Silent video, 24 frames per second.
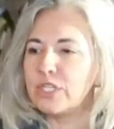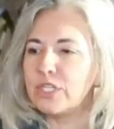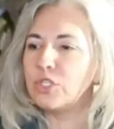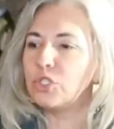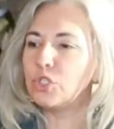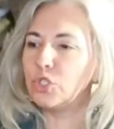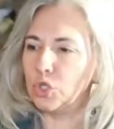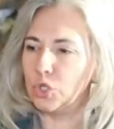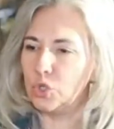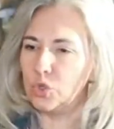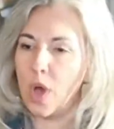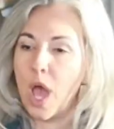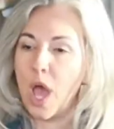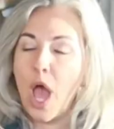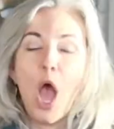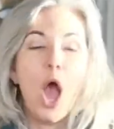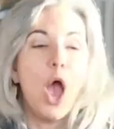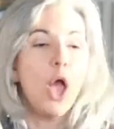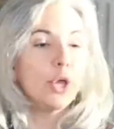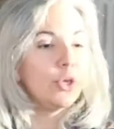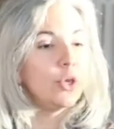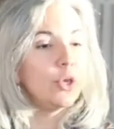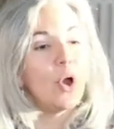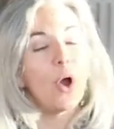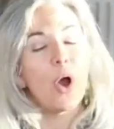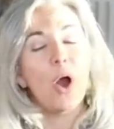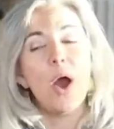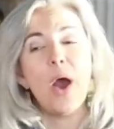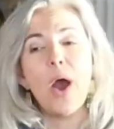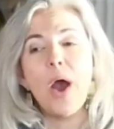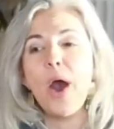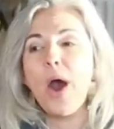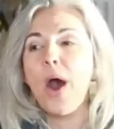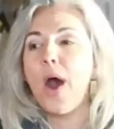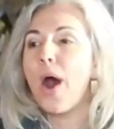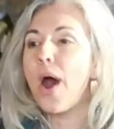to
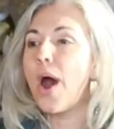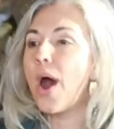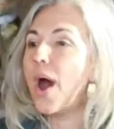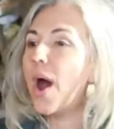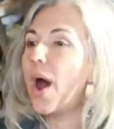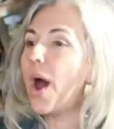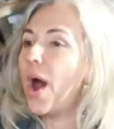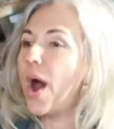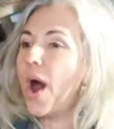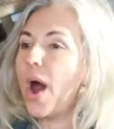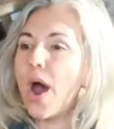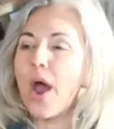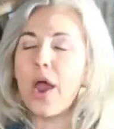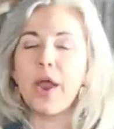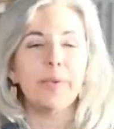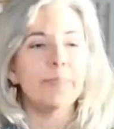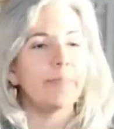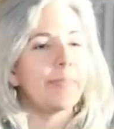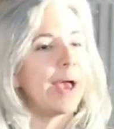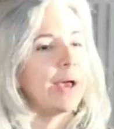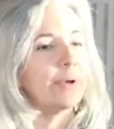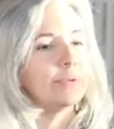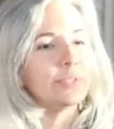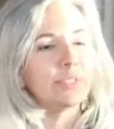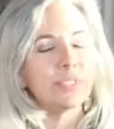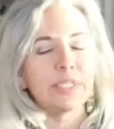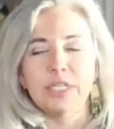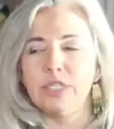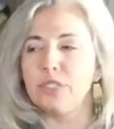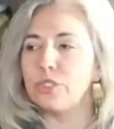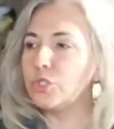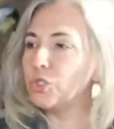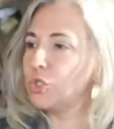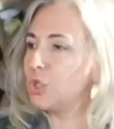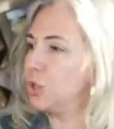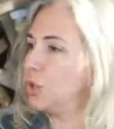your
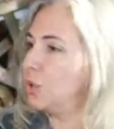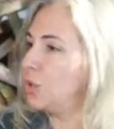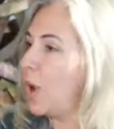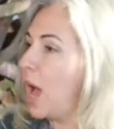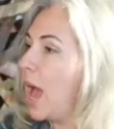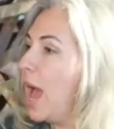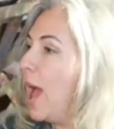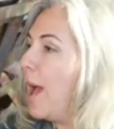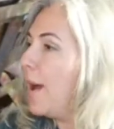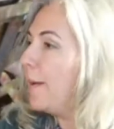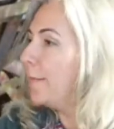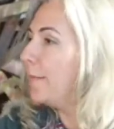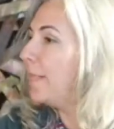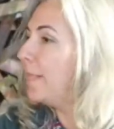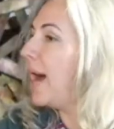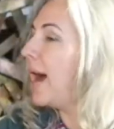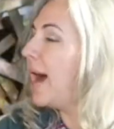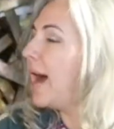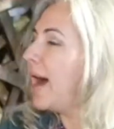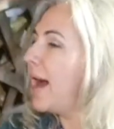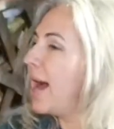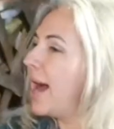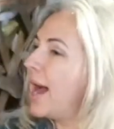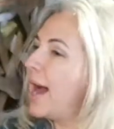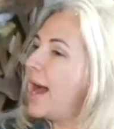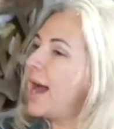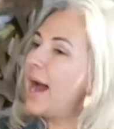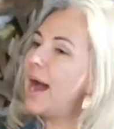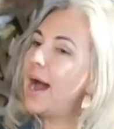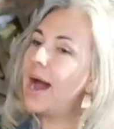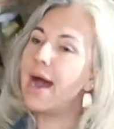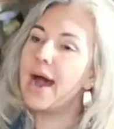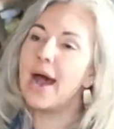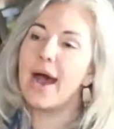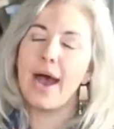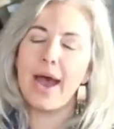mountain to
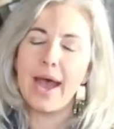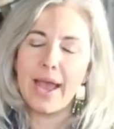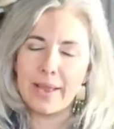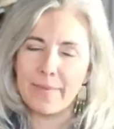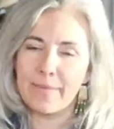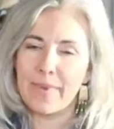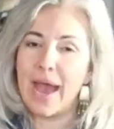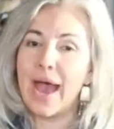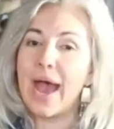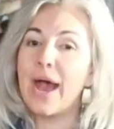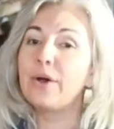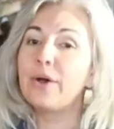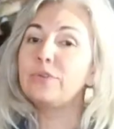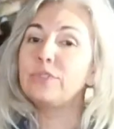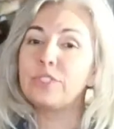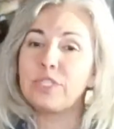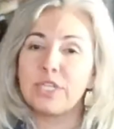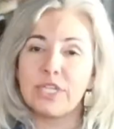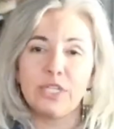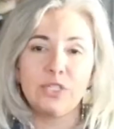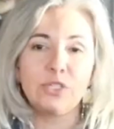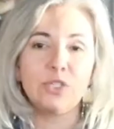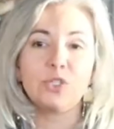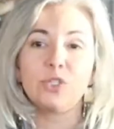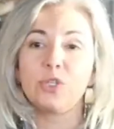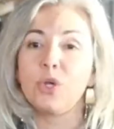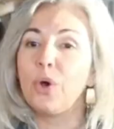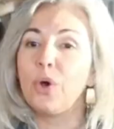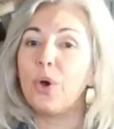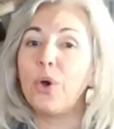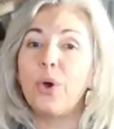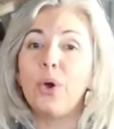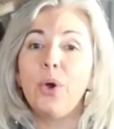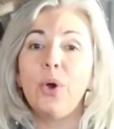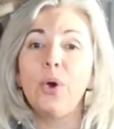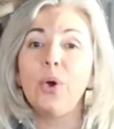my mountain so
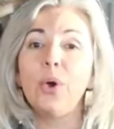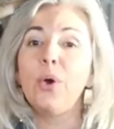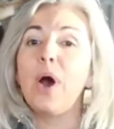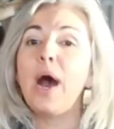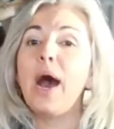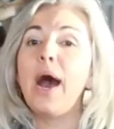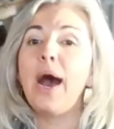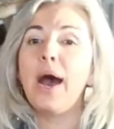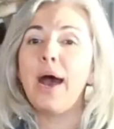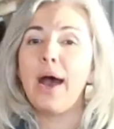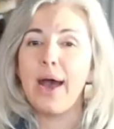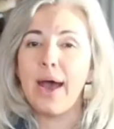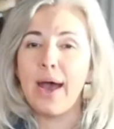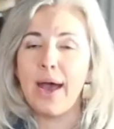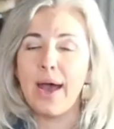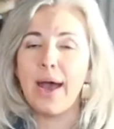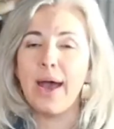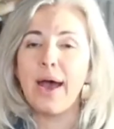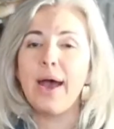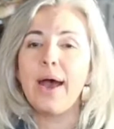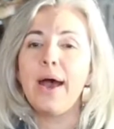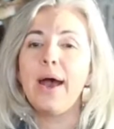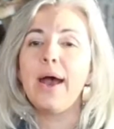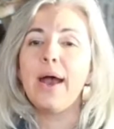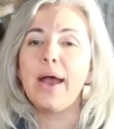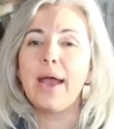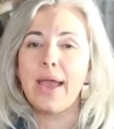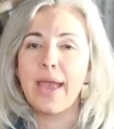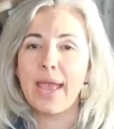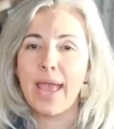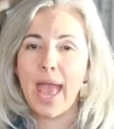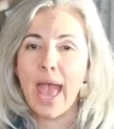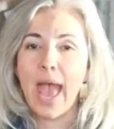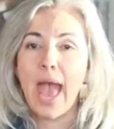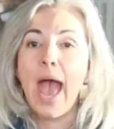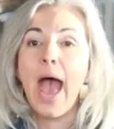
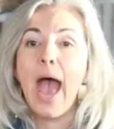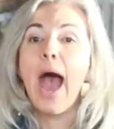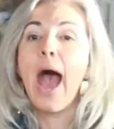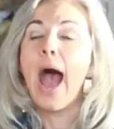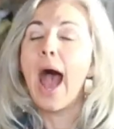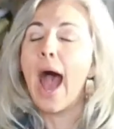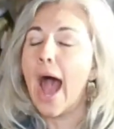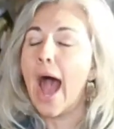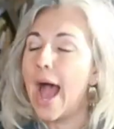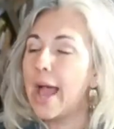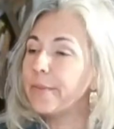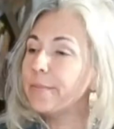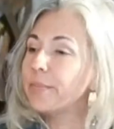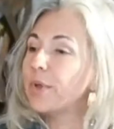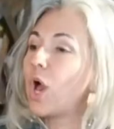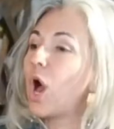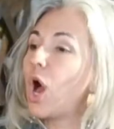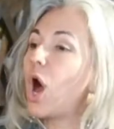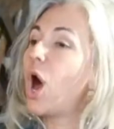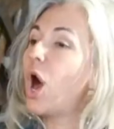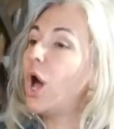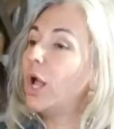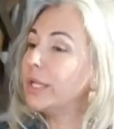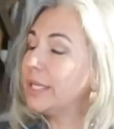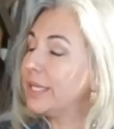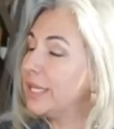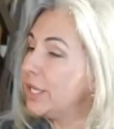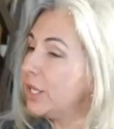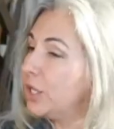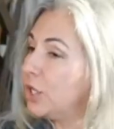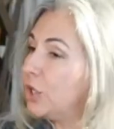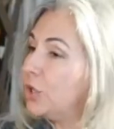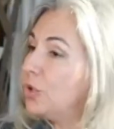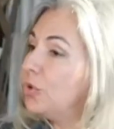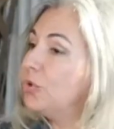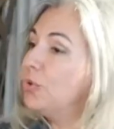high. I'm
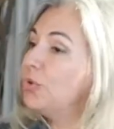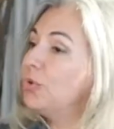calling you.